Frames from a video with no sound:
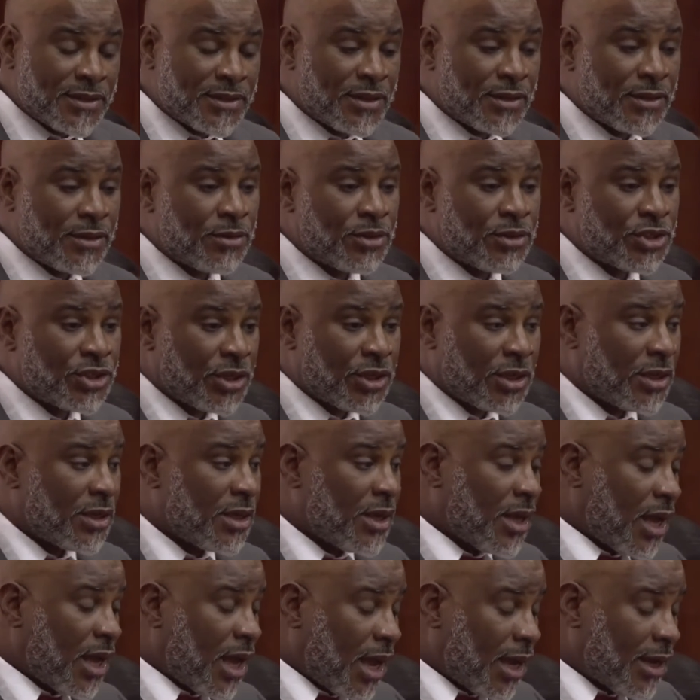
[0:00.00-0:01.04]
Lucia
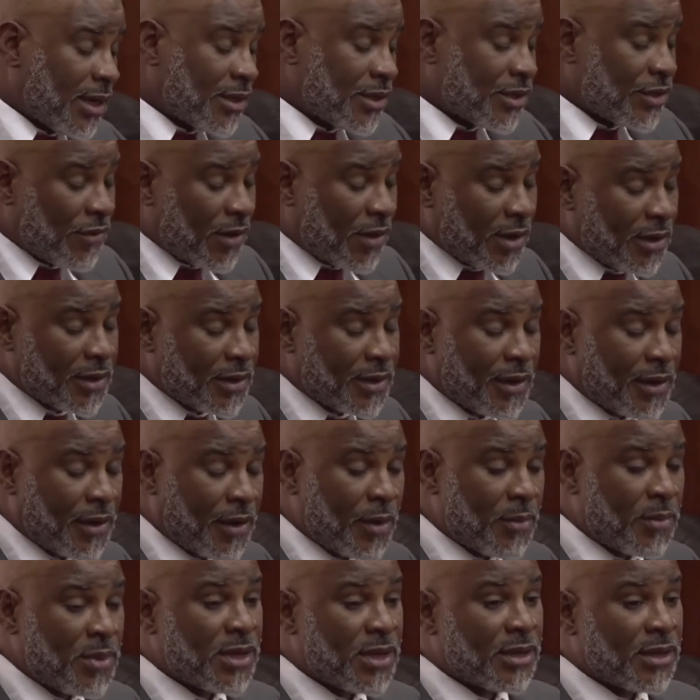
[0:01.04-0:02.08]
and the surrounding
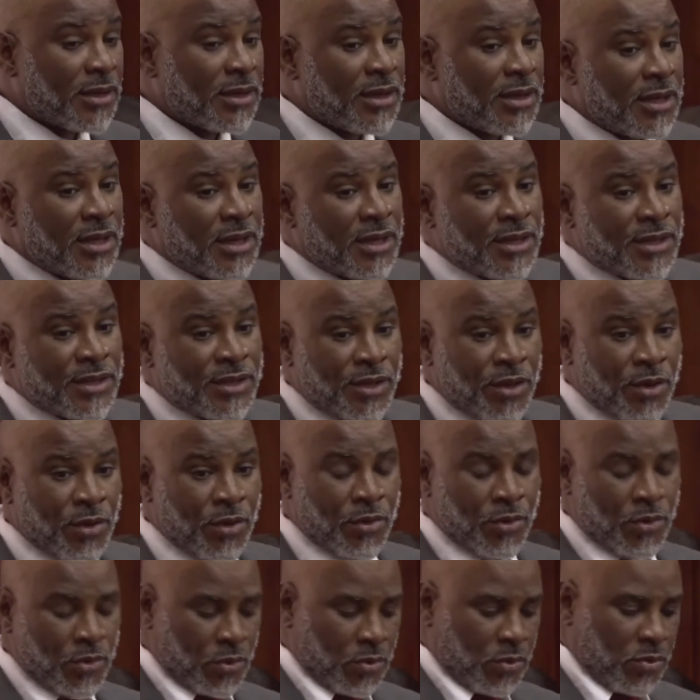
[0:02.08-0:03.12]
Caribbean. So
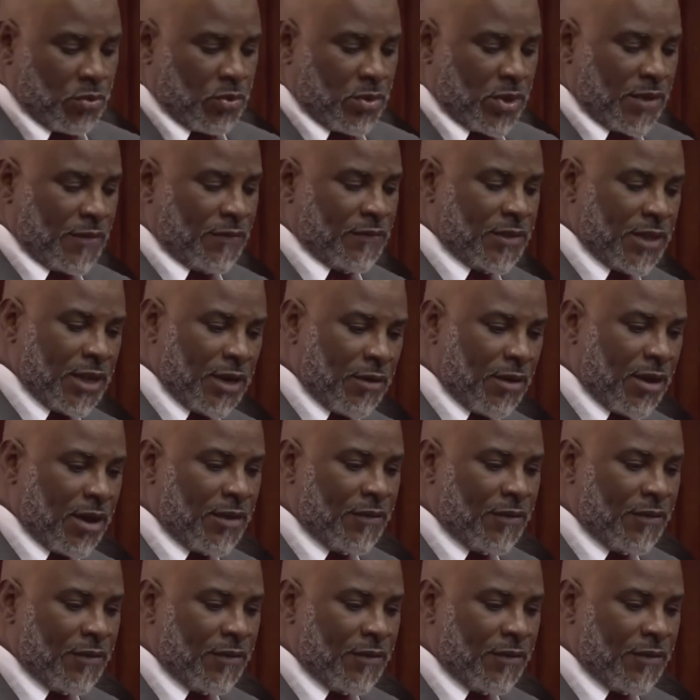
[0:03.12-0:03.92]
if there are